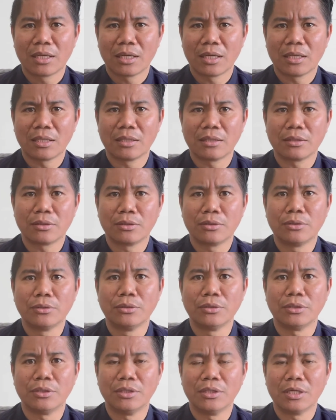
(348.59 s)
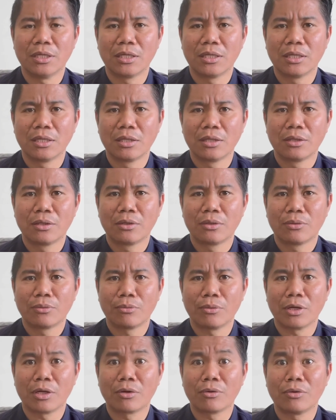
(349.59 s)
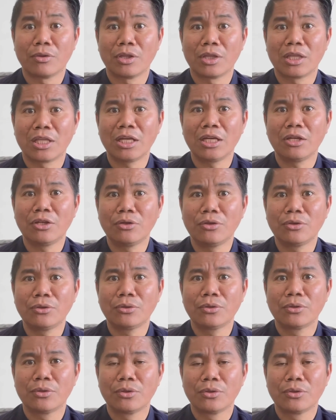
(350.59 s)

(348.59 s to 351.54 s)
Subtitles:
and the good will continue